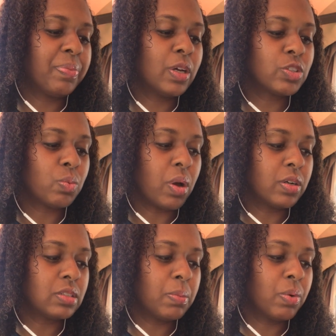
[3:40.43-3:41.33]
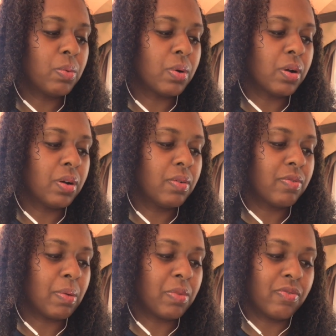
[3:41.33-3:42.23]
There's a runners-up award
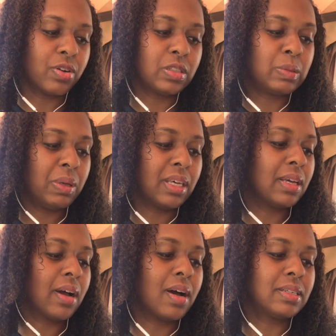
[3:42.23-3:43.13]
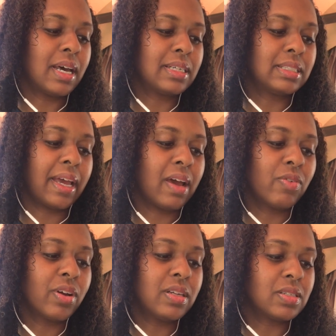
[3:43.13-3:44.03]
from the first speaking contest I
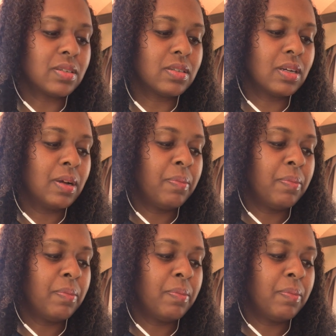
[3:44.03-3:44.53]
ever entered,